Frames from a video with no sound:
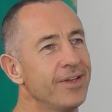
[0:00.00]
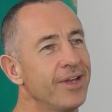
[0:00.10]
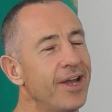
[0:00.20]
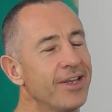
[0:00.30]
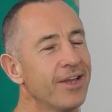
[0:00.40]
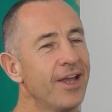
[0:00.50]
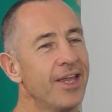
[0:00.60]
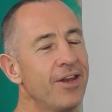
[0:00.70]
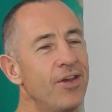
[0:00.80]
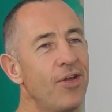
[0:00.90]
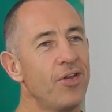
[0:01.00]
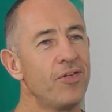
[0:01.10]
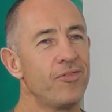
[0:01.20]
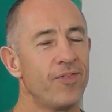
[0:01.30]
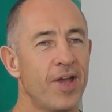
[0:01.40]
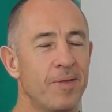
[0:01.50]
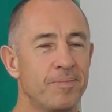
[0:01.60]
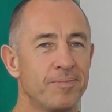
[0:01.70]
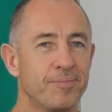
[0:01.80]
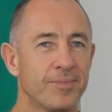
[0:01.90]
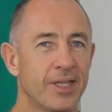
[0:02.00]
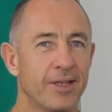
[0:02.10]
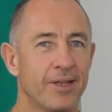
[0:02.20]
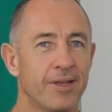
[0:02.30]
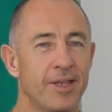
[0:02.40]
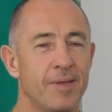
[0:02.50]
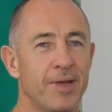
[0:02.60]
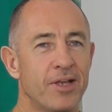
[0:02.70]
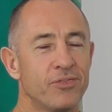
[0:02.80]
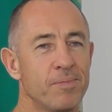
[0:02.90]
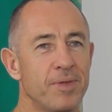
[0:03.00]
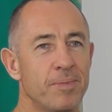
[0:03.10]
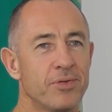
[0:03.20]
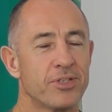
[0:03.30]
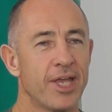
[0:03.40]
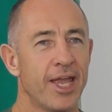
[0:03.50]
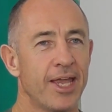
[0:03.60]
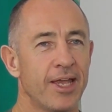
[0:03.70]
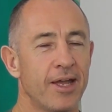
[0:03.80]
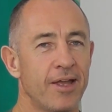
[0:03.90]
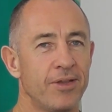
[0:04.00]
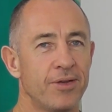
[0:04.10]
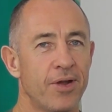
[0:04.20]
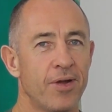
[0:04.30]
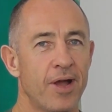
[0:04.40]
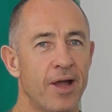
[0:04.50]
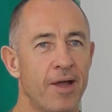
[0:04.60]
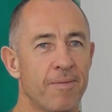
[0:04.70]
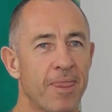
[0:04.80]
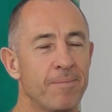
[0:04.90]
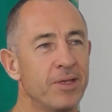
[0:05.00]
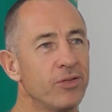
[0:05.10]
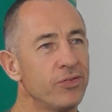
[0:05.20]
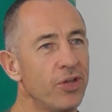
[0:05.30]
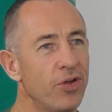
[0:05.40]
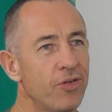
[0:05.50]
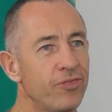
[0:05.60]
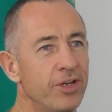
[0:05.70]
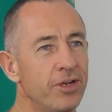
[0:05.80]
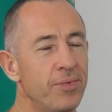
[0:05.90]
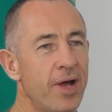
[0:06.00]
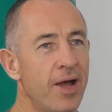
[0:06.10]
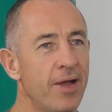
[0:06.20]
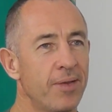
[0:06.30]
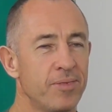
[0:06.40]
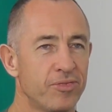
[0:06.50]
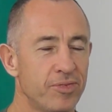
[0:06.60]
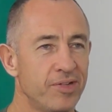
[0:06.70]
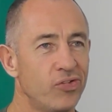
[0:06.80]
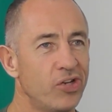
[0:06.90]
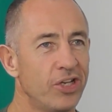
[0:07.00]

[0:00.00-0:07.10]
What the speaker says: I get a lot of emails from people saying, you know, I've been doing yoga for a little while, I was really